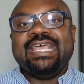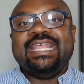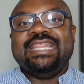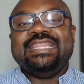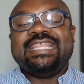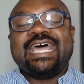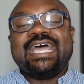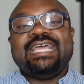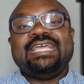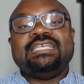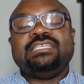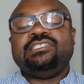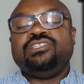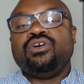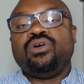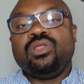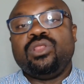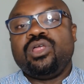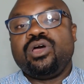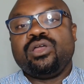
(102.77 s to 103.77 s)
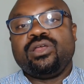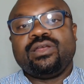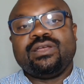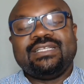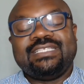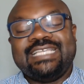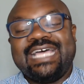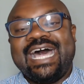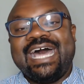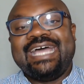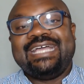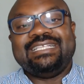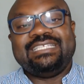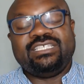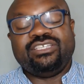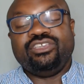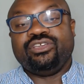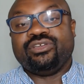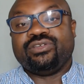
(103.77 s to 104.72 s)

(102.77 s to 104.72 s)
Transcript: that is no longer tied to your